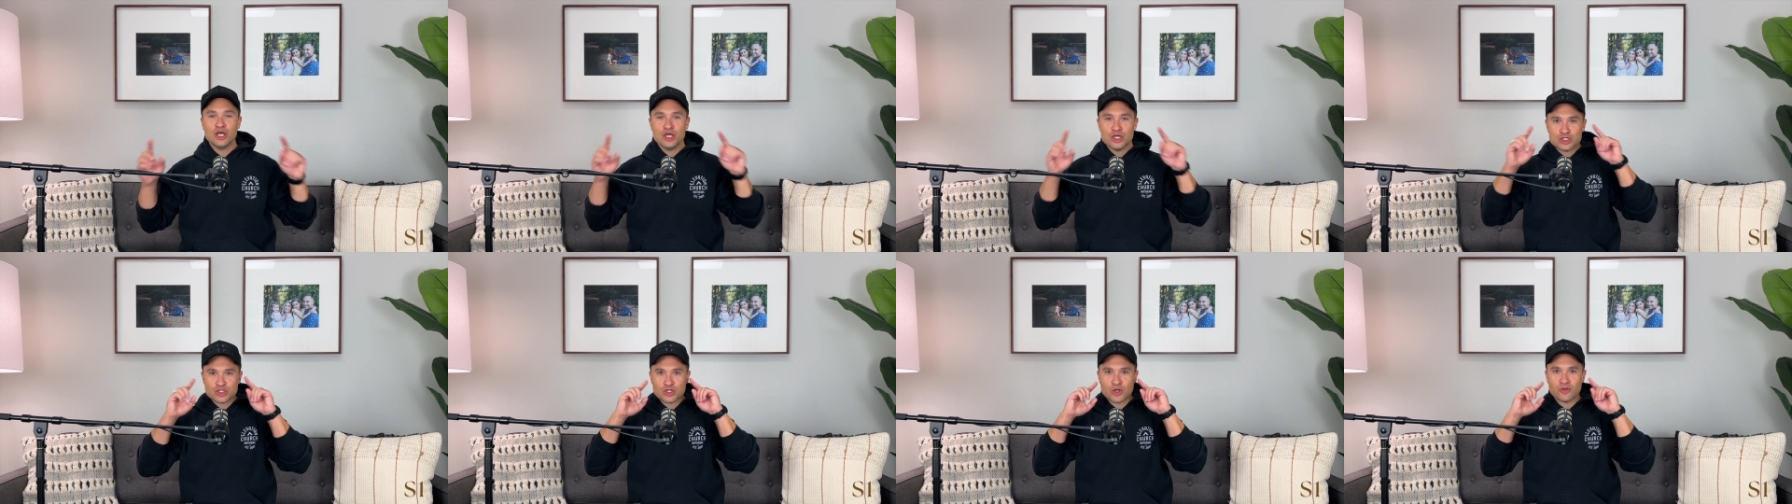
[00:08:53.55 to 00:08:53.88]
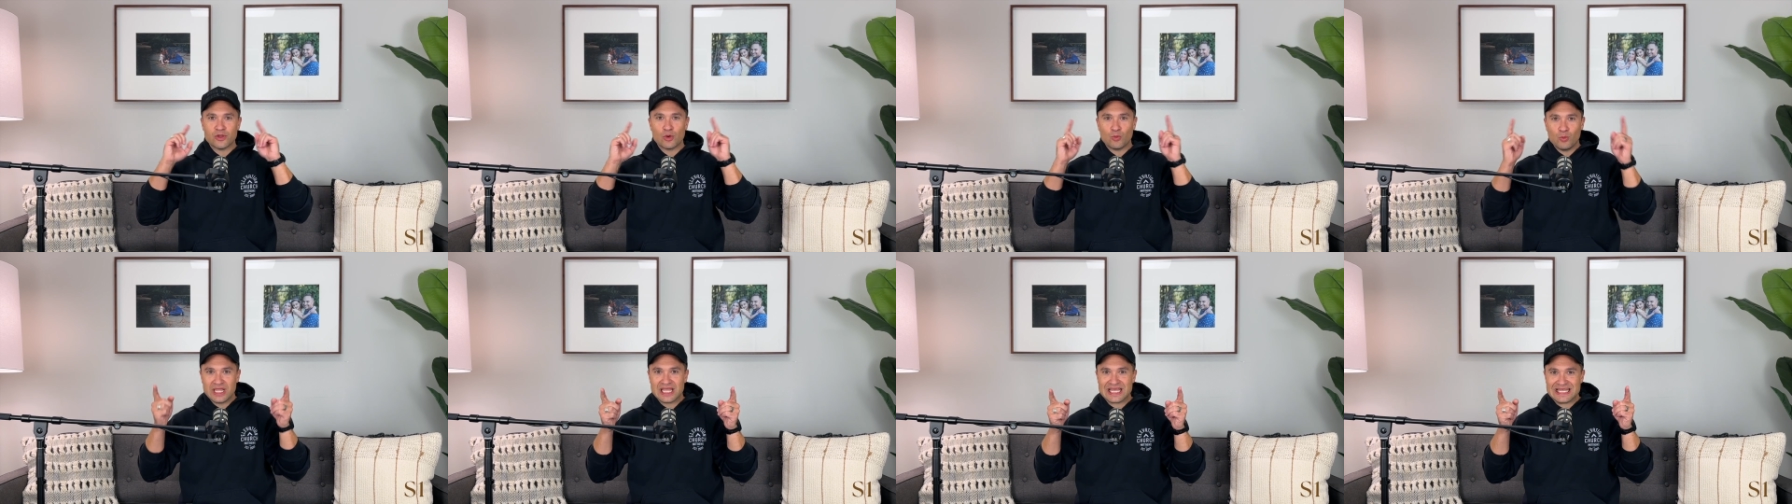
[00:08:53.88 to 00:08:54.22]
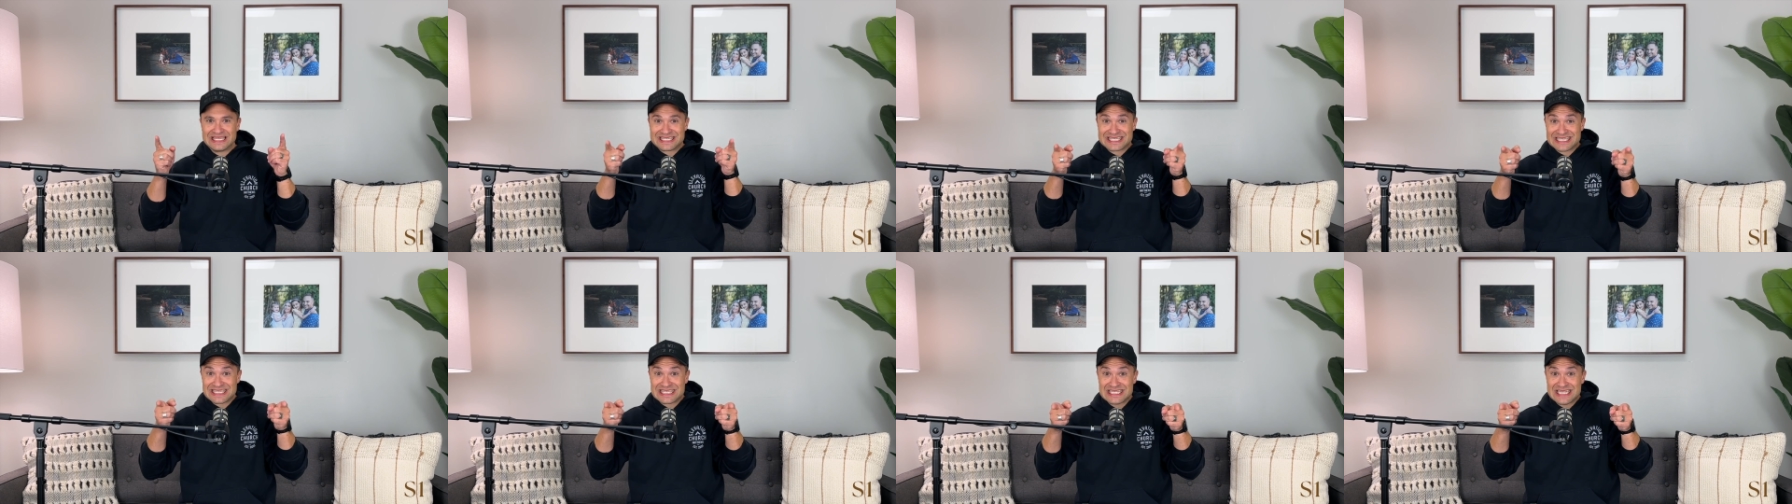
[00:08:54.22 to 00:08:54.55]
so that we
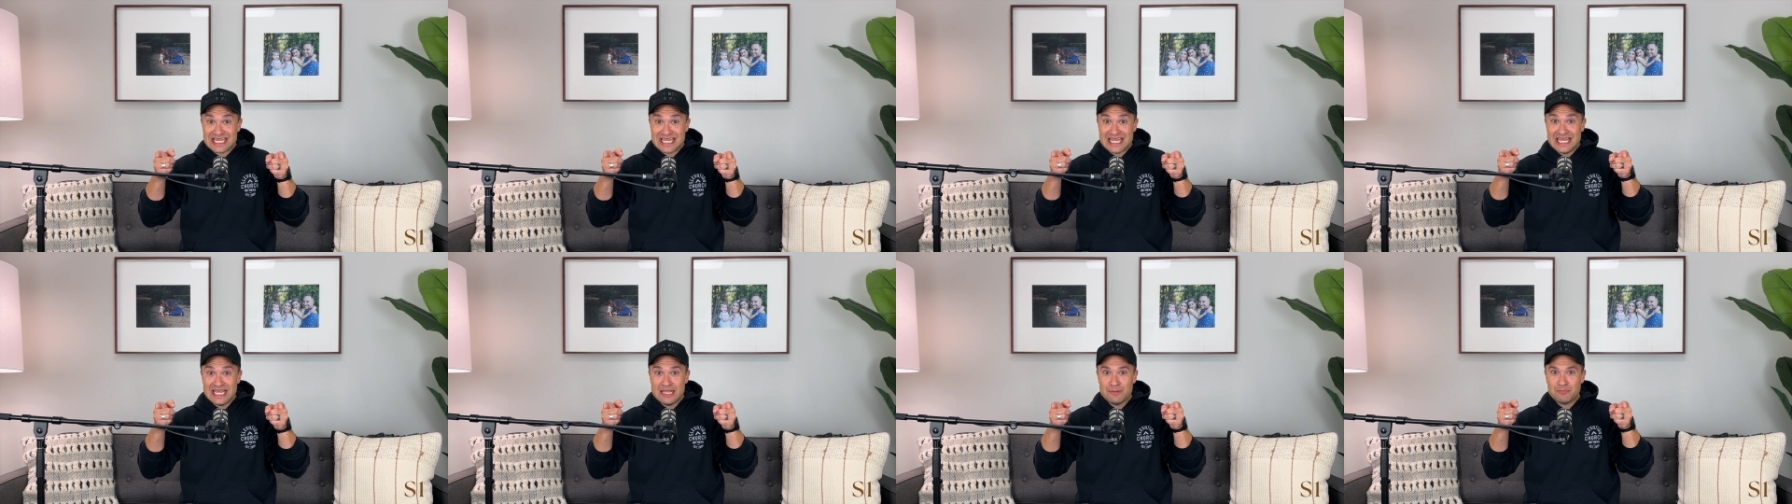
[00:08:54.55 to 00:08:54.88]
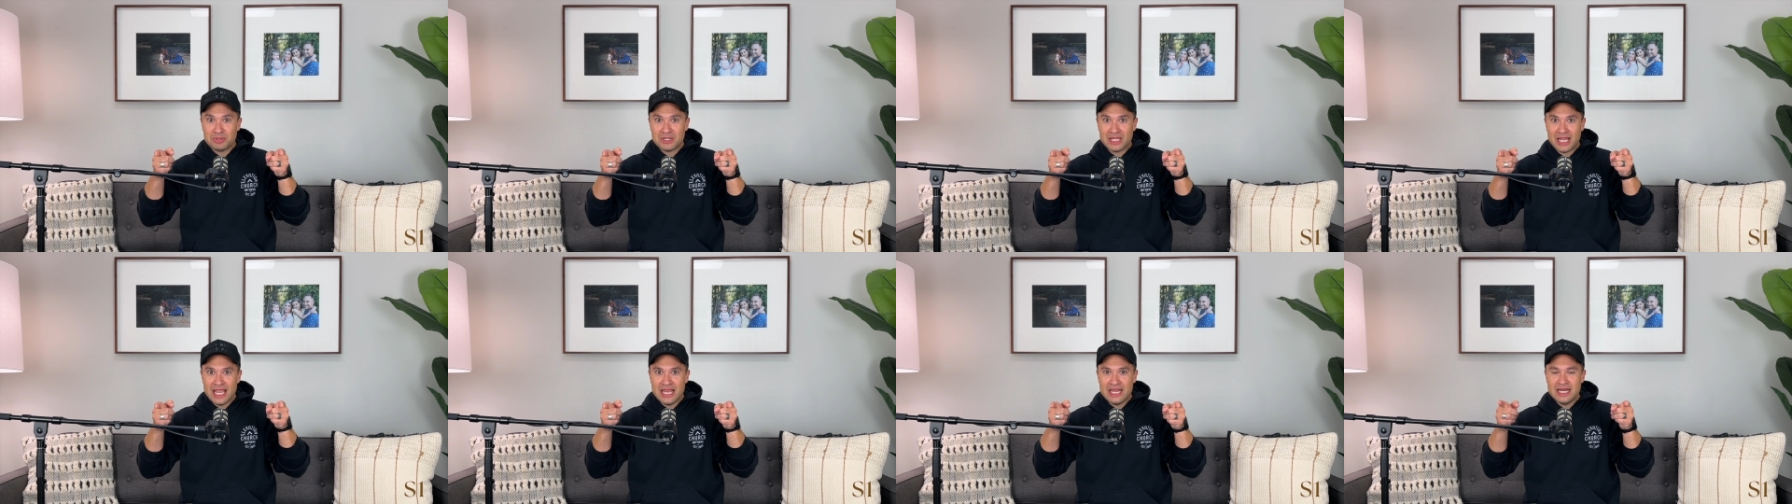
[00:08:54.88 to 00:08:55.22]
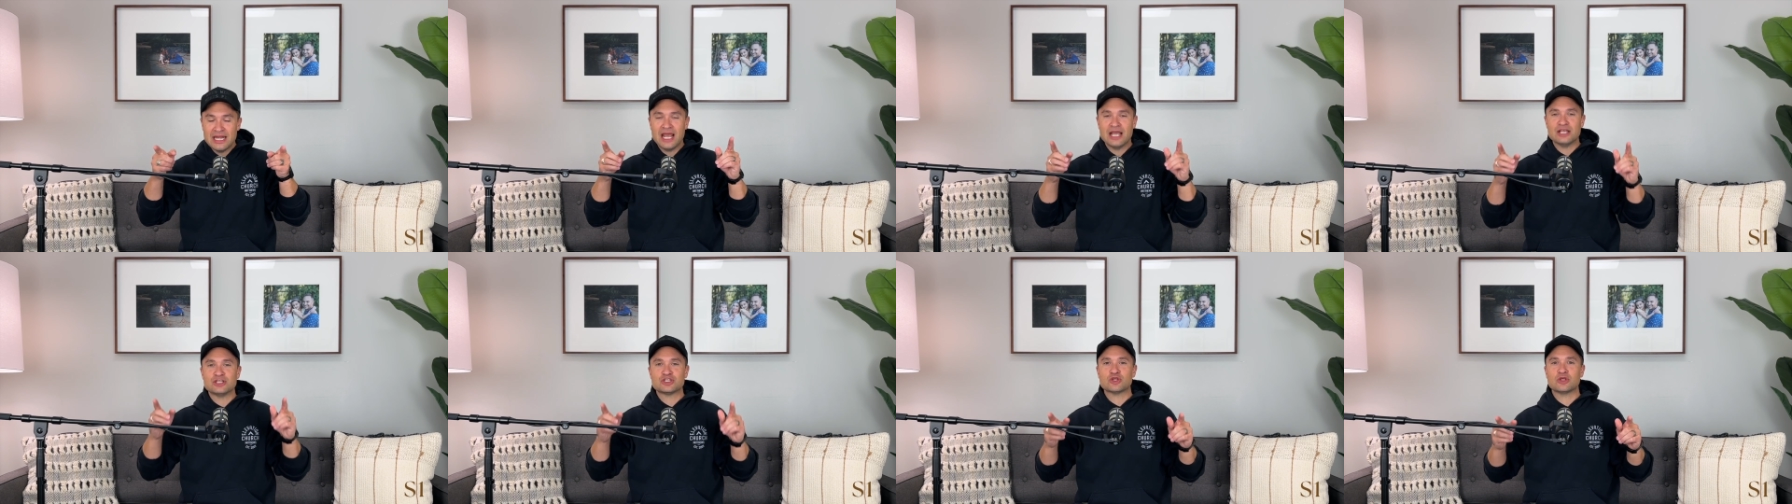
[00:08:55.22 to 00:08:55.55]
can see plain
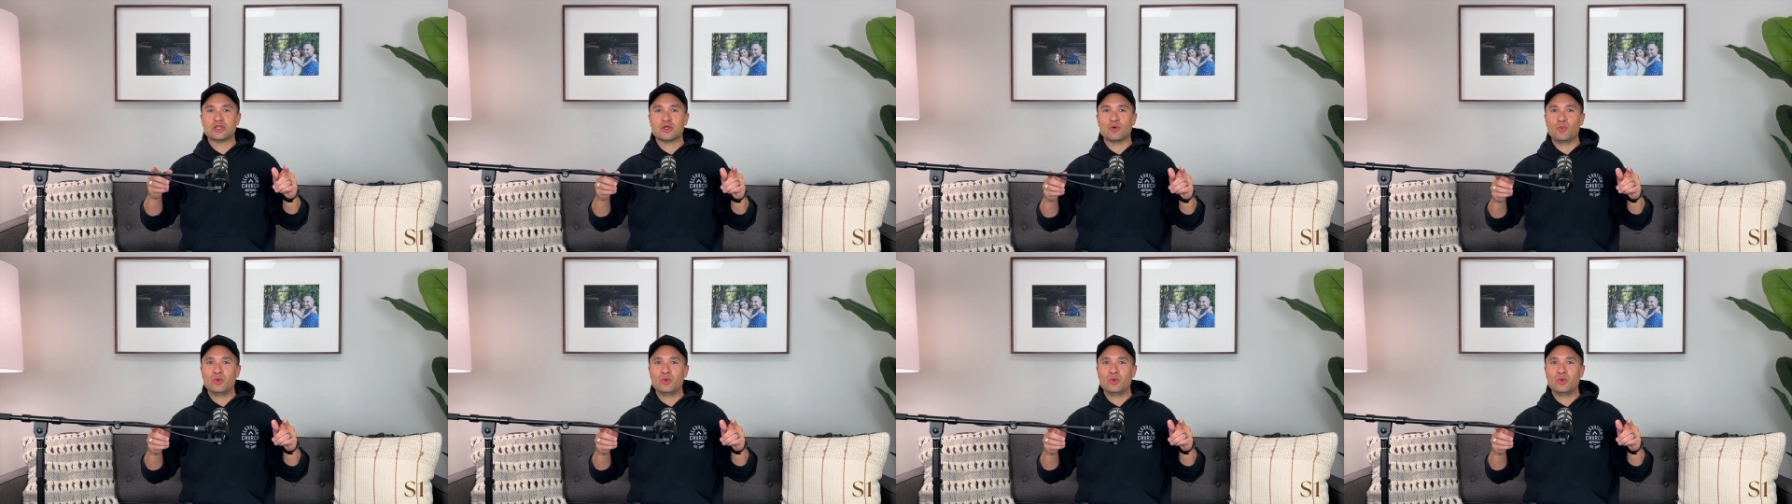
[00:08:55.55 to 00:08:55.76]
and so that